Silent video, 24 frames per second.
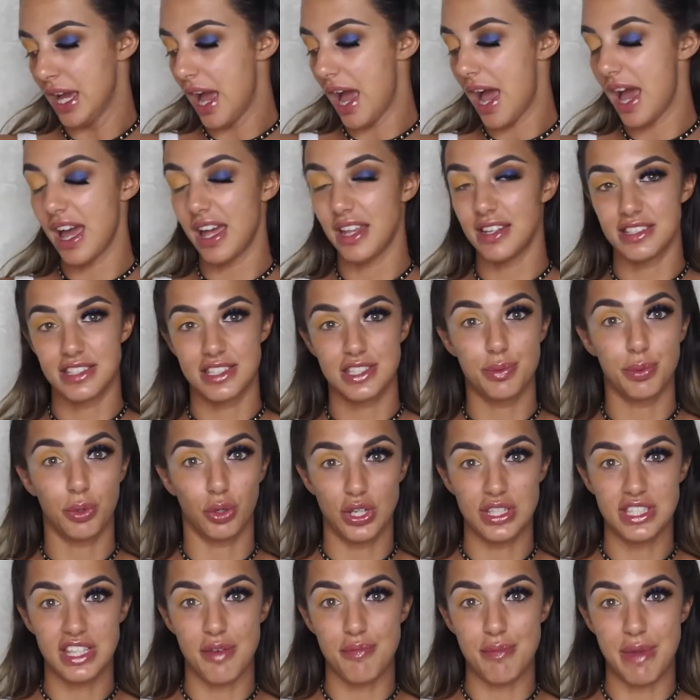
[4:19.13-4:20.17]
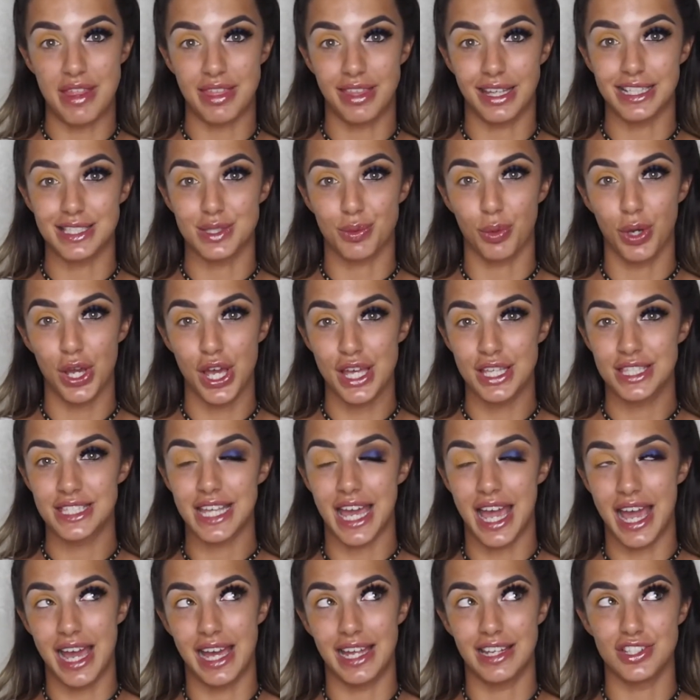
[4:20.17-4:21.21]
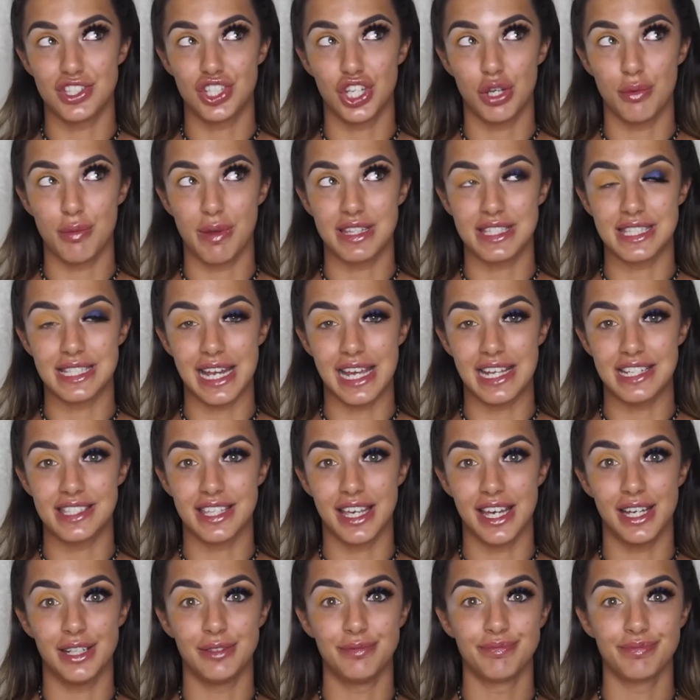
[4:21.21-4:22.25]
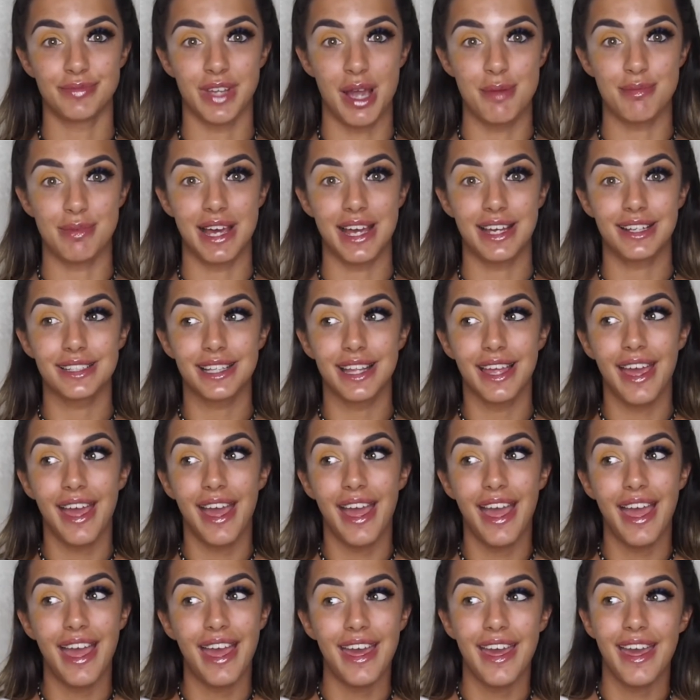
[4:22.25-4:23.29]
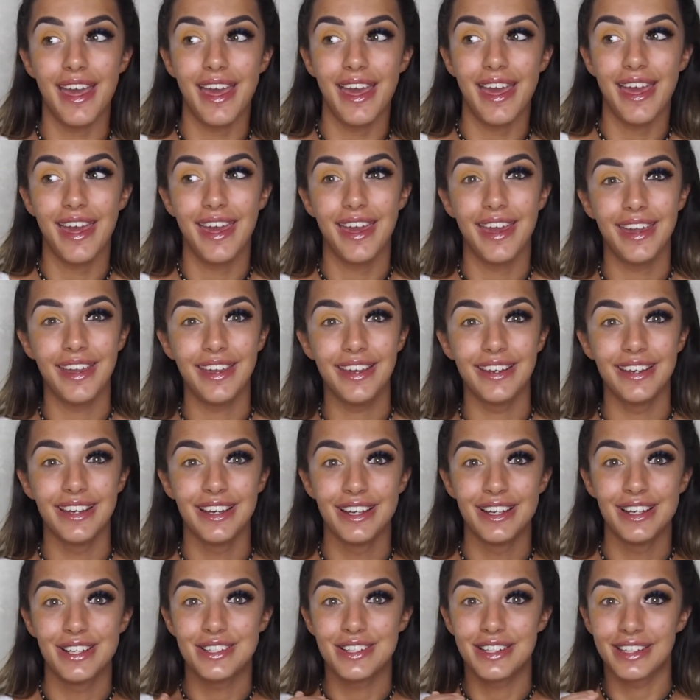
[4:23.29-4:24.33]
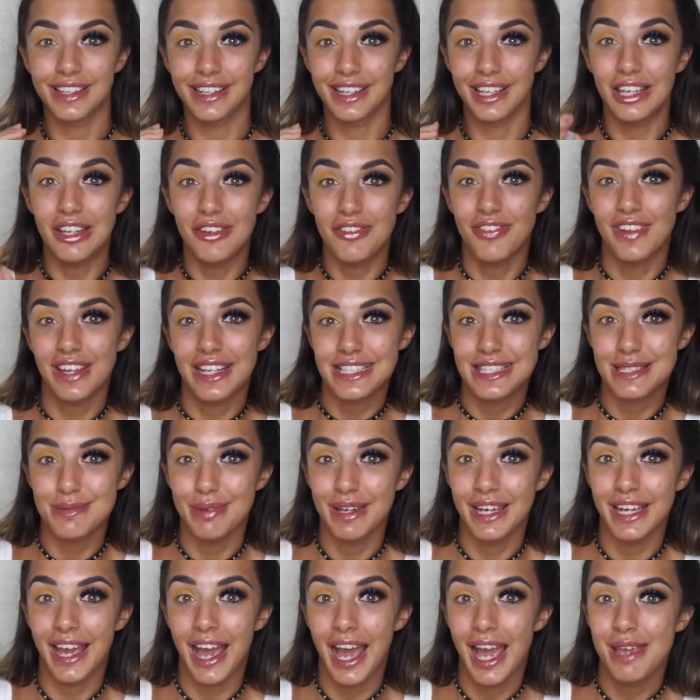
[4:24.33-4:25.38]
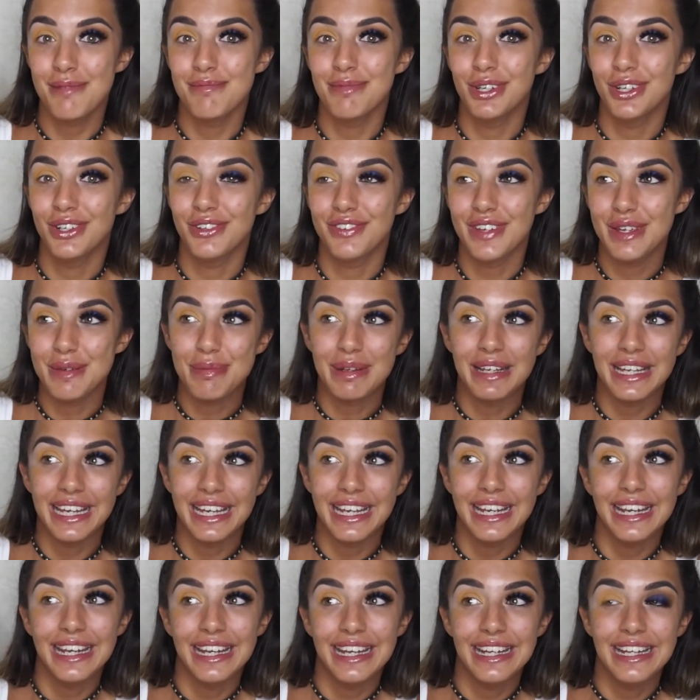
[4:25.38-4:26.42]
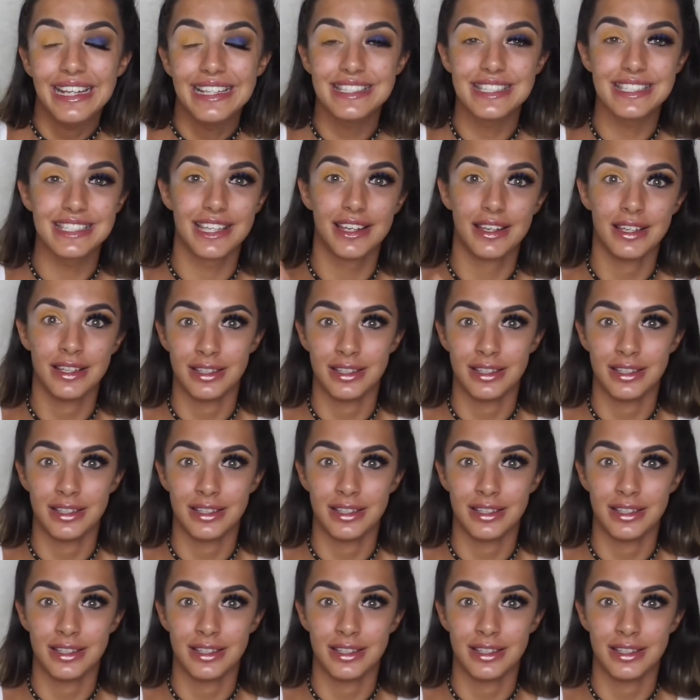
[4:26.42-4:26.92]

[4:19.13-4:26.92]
And to be honest, I've made things worse, and 2 months later, I'm like, hey, can you fix my iMovie please?